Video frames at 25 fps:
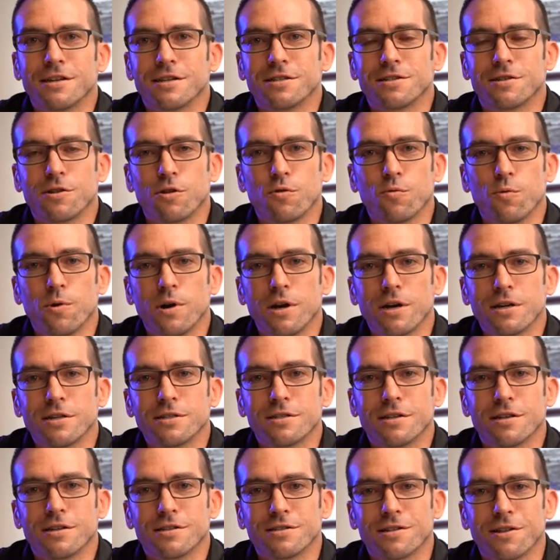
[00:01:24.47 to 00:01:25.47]
still
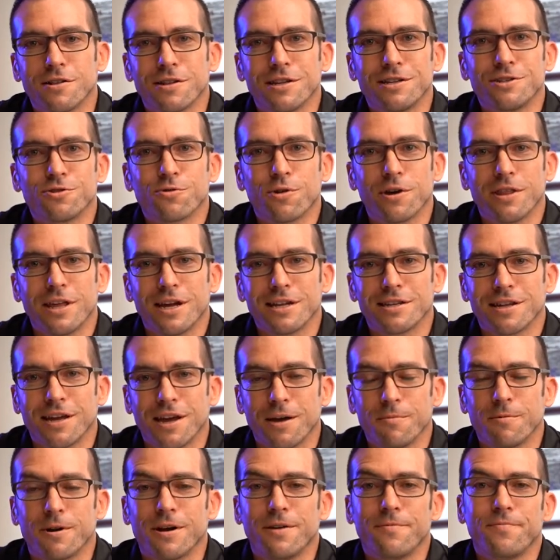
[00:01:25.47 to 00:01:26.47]
works, still enjoy that
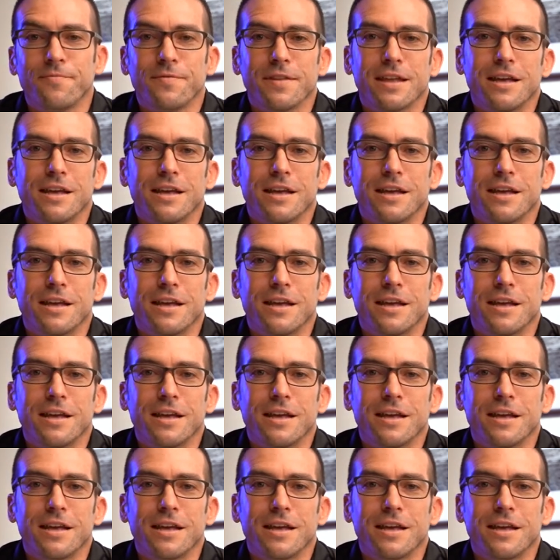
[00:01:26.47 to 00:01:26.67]
camera.